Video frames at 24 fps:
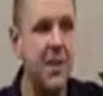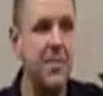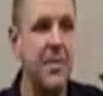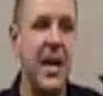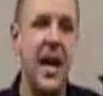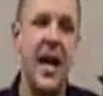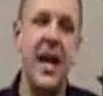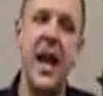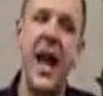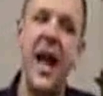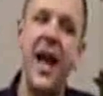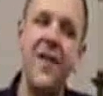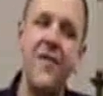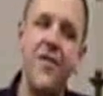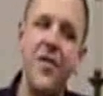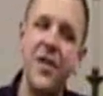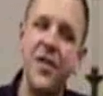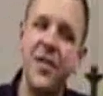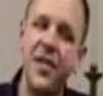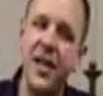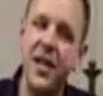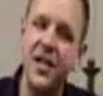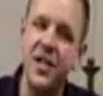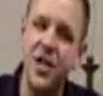But had
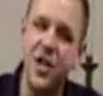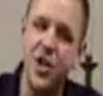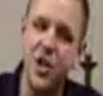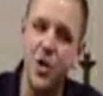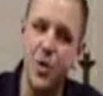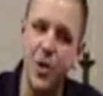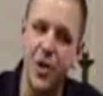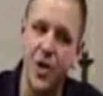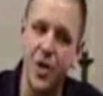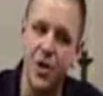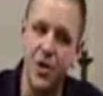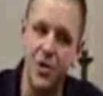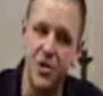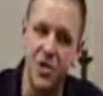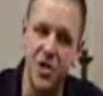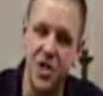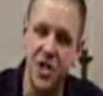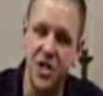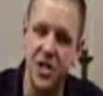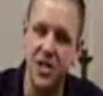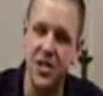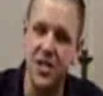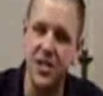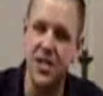everything to do with who
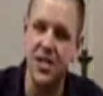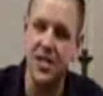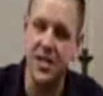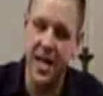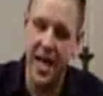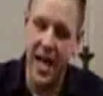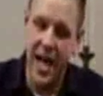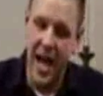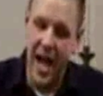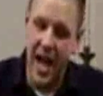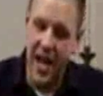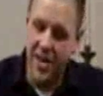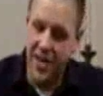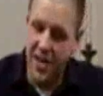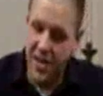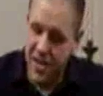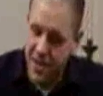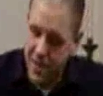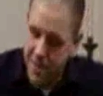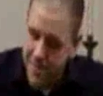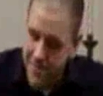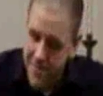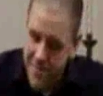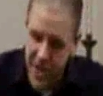Jesus, uh, the,
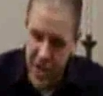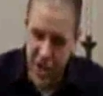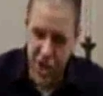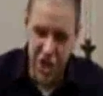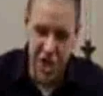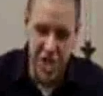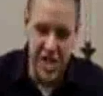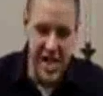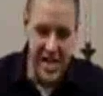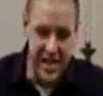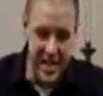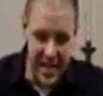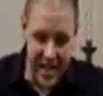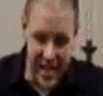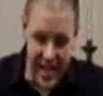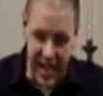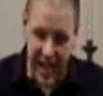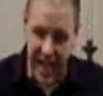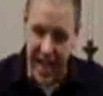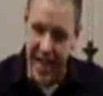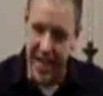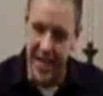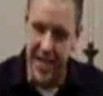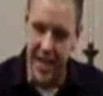the mission and the
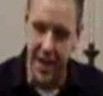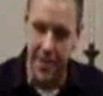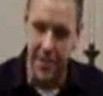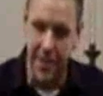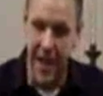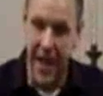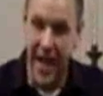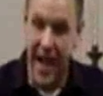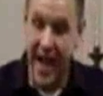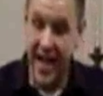kingdom.